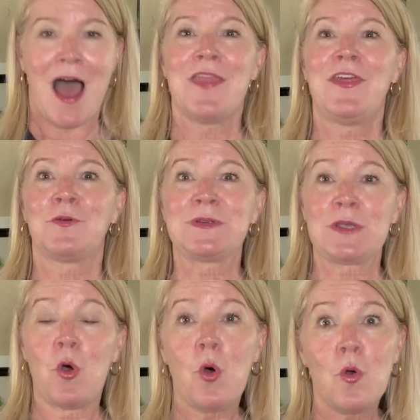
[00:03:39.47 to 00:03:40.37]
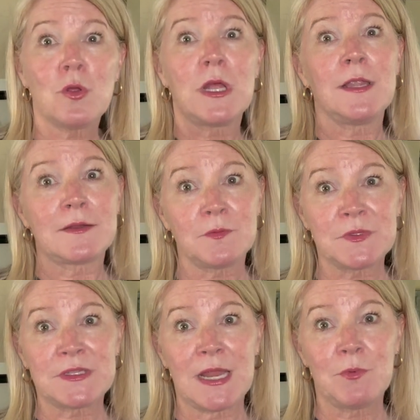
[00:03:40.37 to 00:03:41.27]
There was a whole
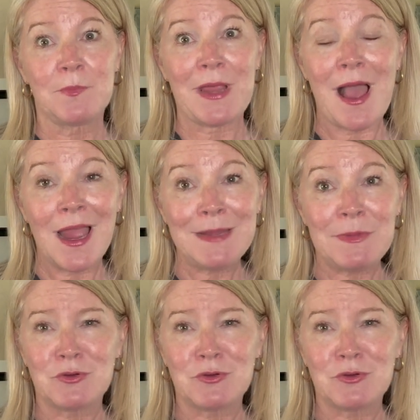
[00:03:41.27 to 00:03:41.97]
collectibles table behind me,